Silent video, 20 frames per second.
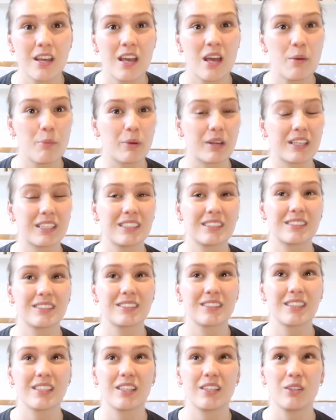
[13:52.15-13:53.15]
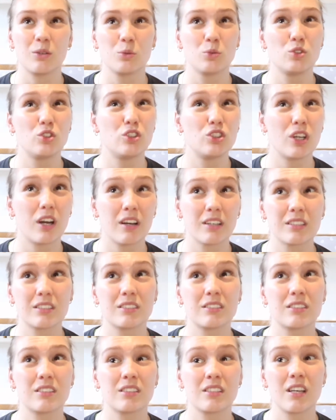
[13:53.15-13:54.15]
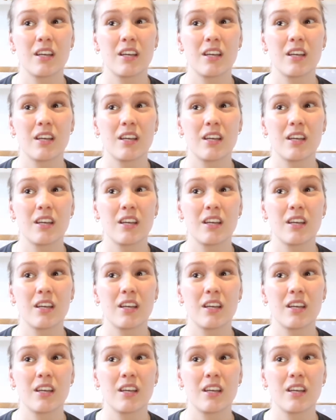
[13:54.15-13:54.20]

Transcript: because you'll just